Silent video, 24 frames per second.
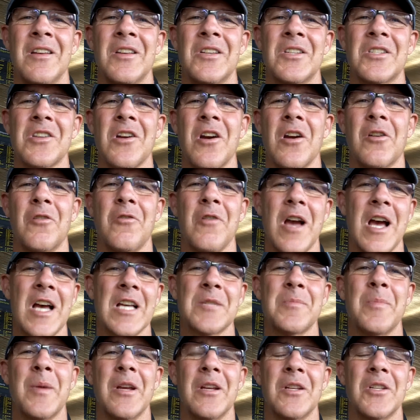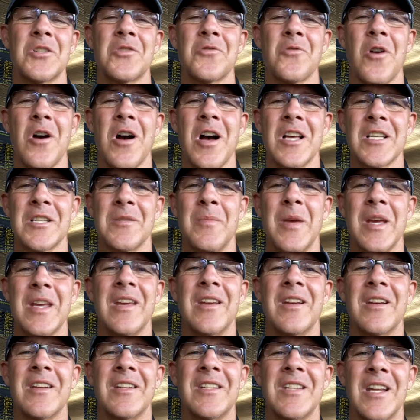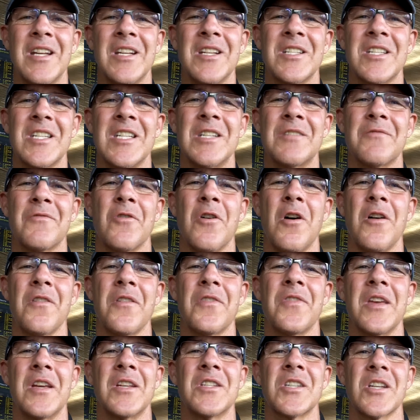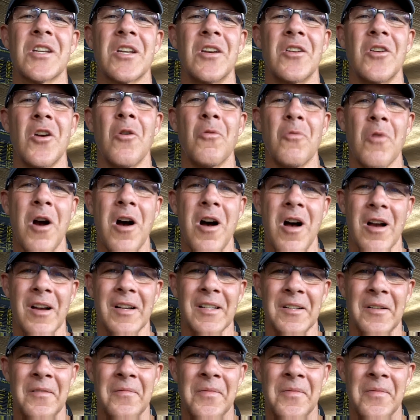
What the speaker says: start grasping at straws and making contingencies for all the things that could go wrong.